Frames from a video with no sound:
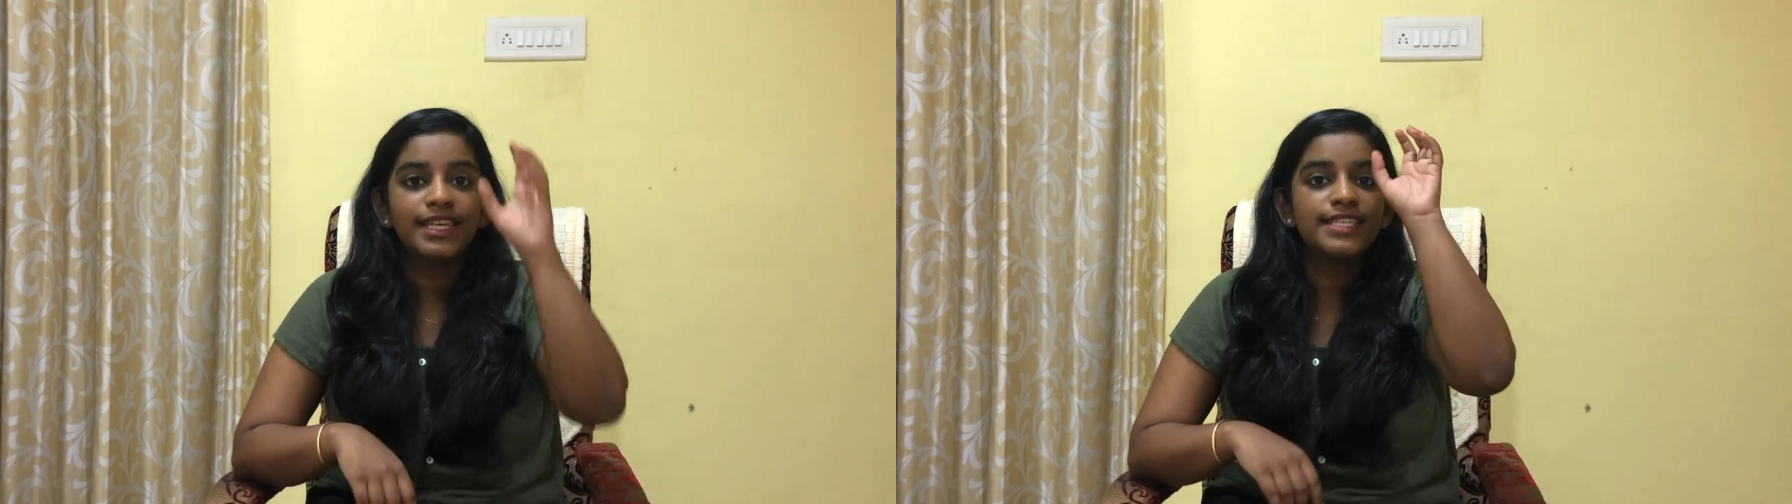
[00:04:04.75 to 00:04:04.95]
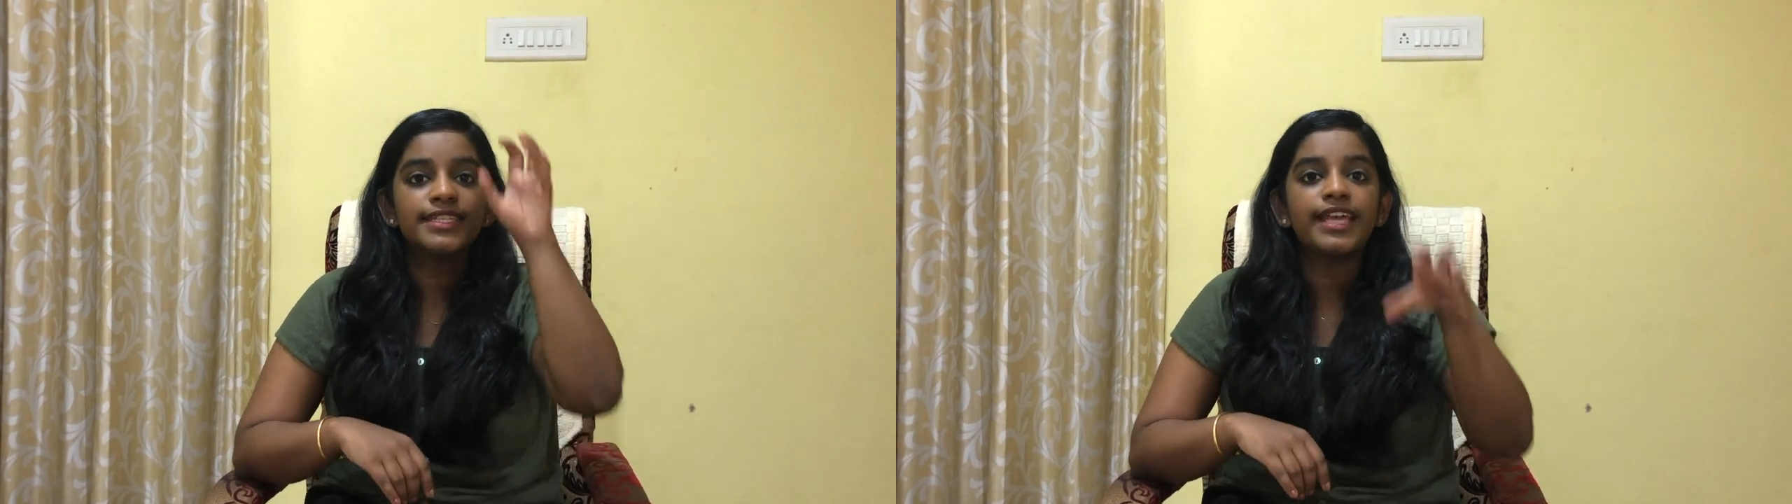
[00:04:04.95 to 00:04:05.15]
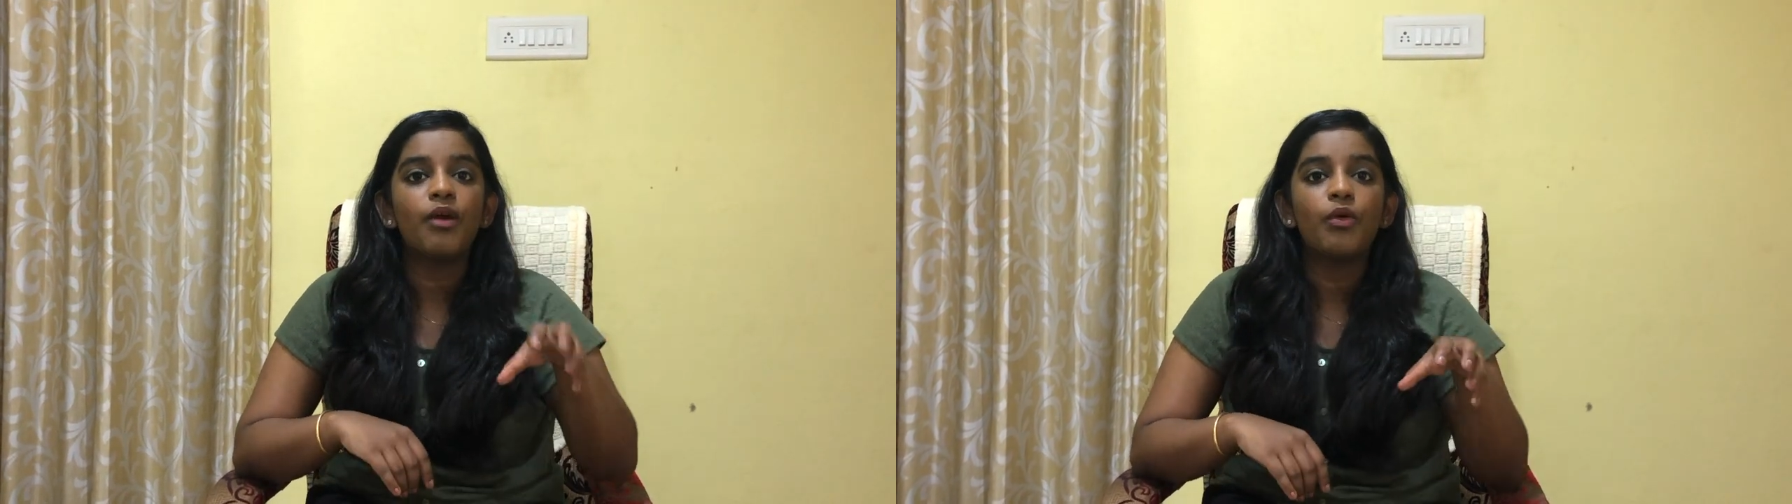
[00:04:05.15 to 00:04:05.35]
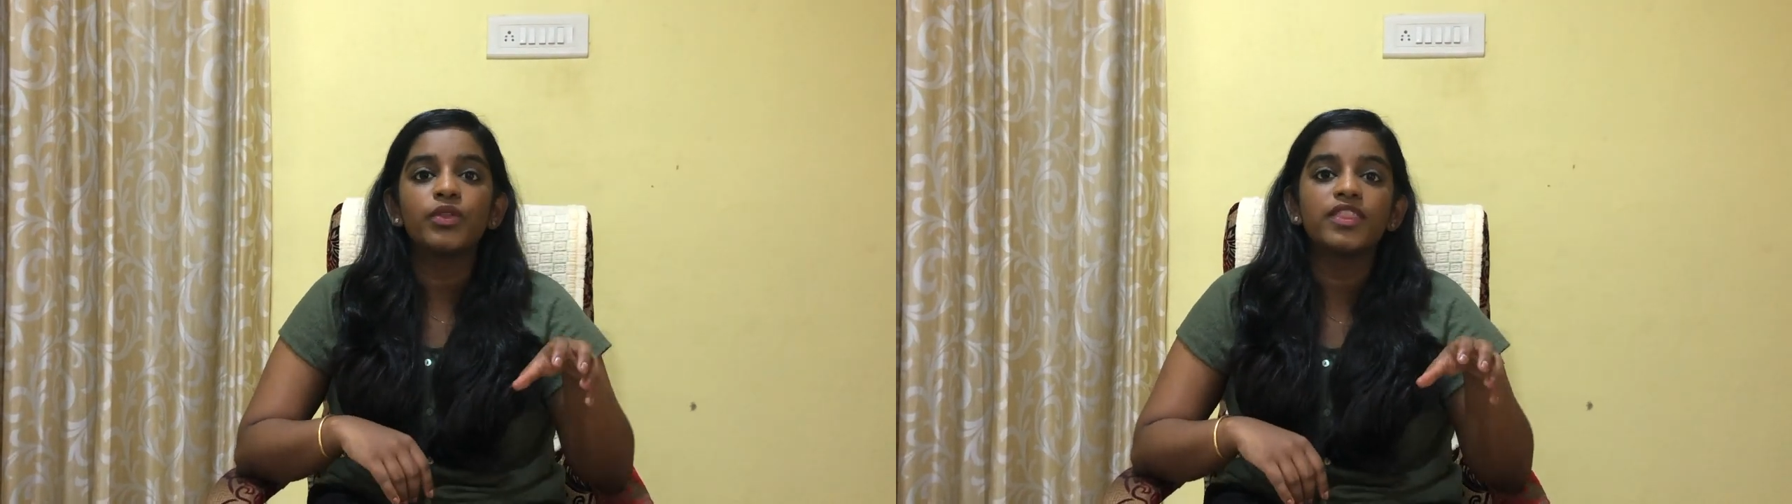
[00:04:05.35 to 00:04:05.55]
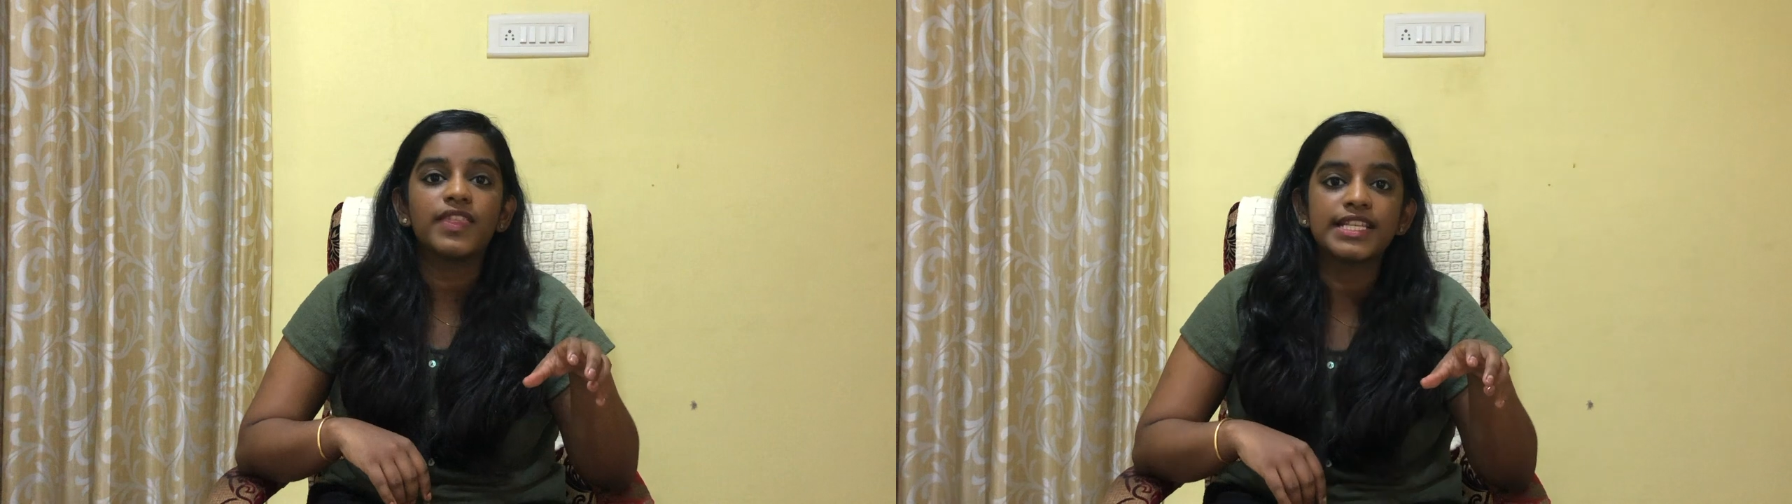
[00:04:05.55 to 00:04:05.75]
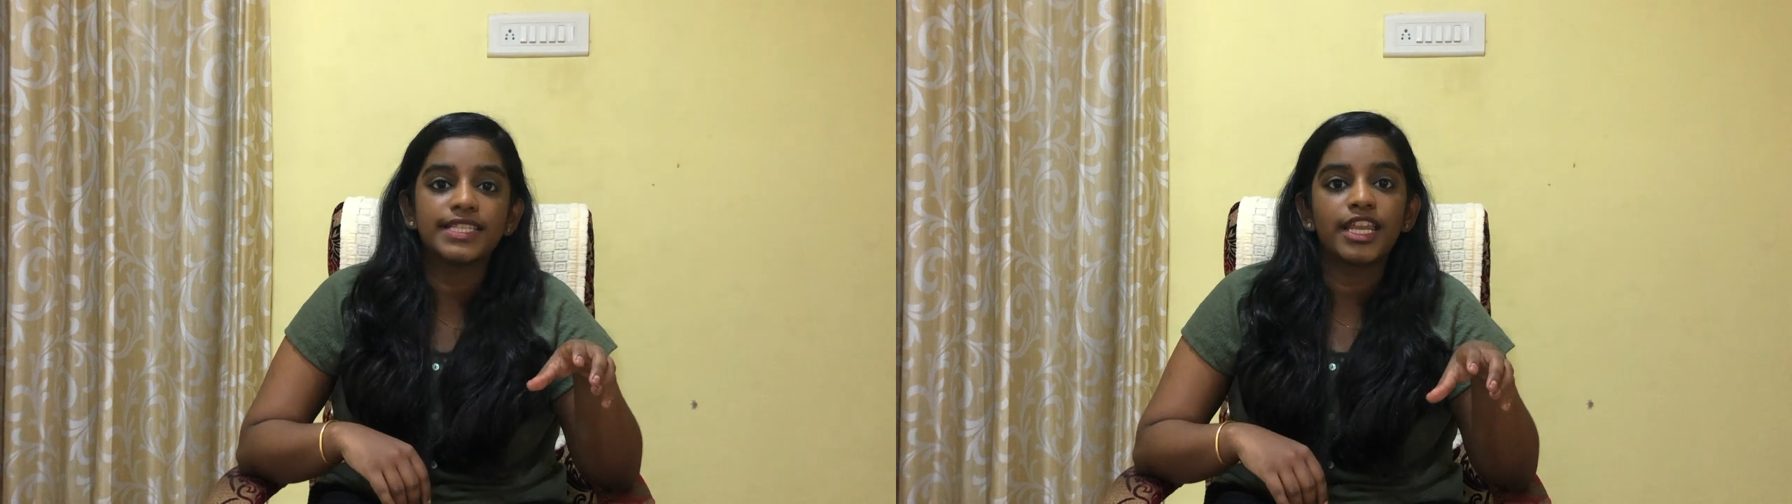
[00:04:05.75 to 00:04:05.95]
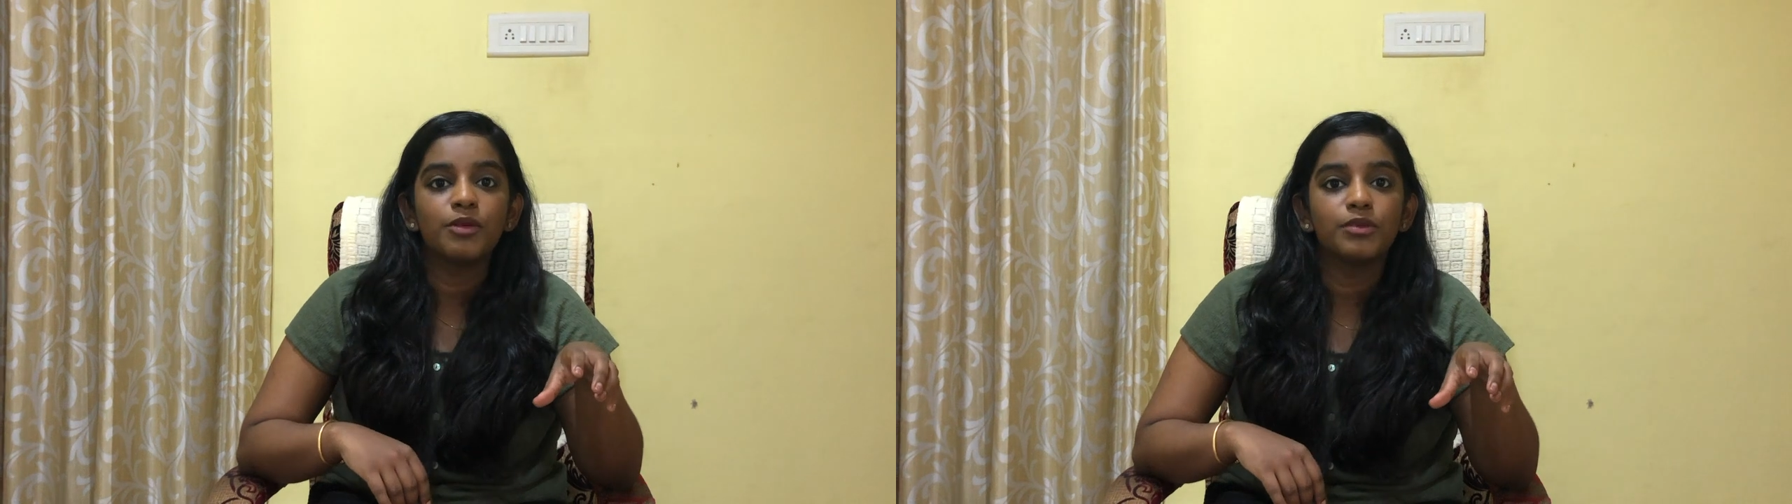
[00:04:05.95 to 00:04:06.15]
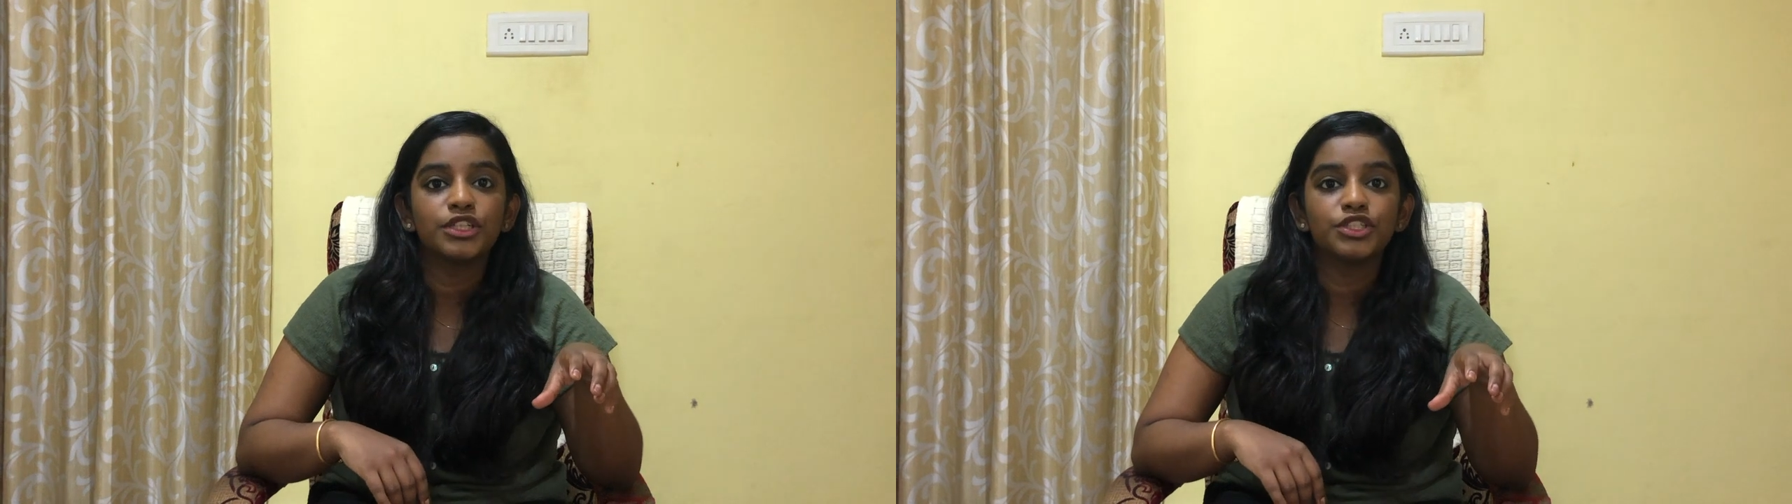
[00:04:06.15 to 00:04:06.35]
listed out all the things that
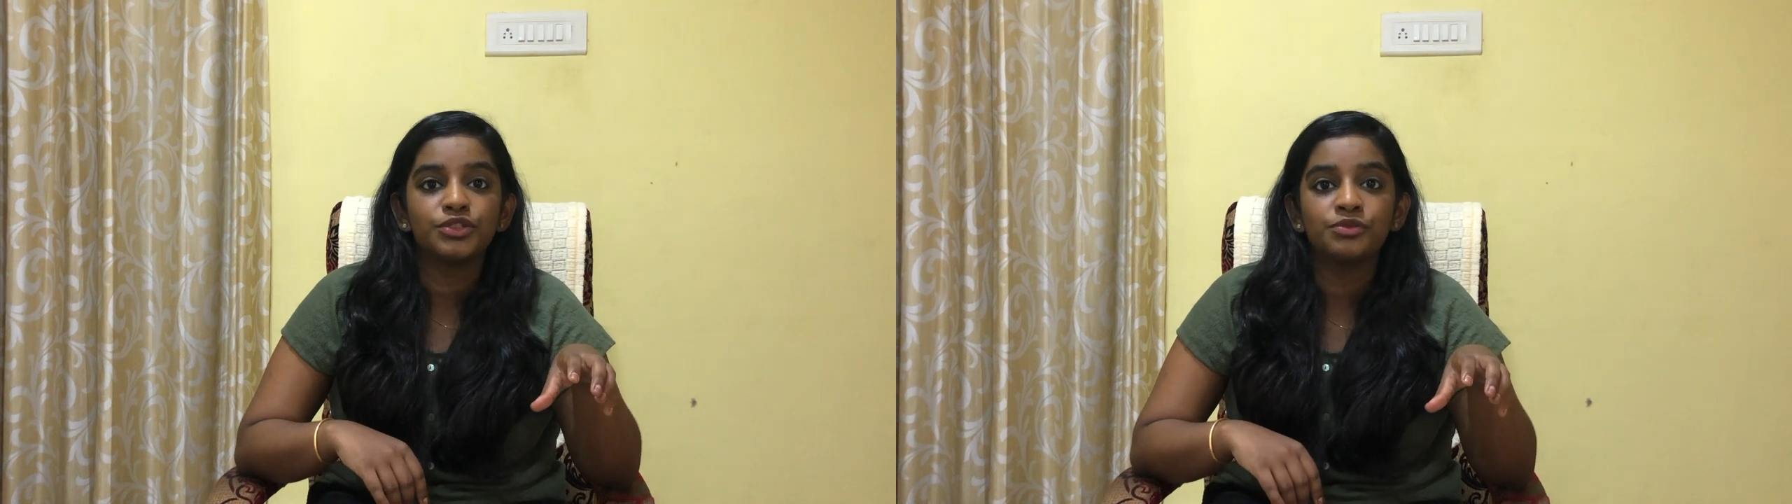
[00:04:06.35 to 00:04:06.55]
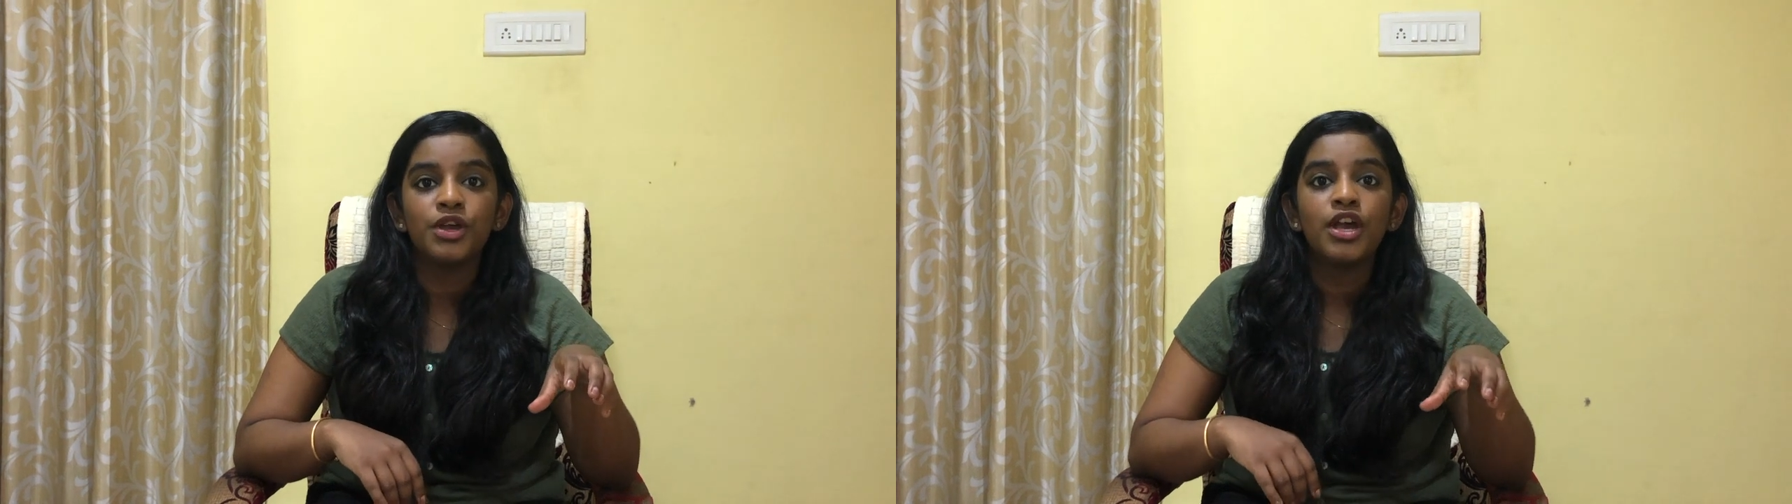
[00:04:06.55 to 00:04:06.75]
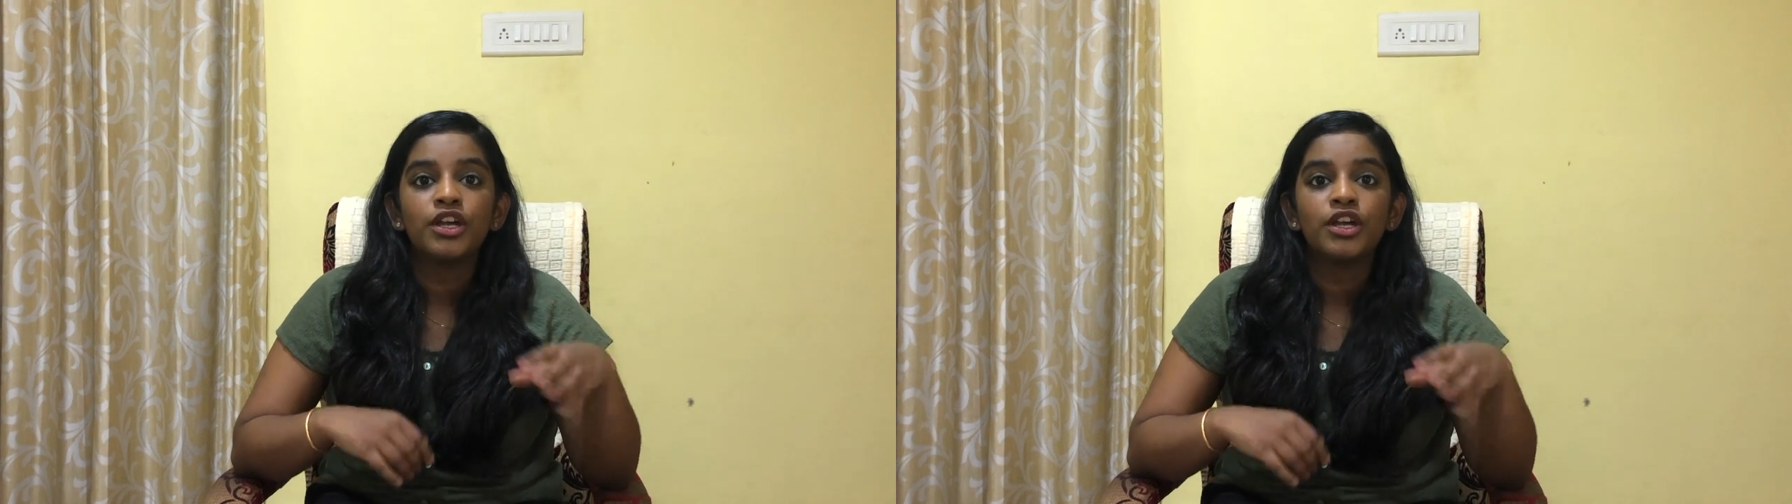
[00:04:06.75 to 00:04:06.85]
I wanted to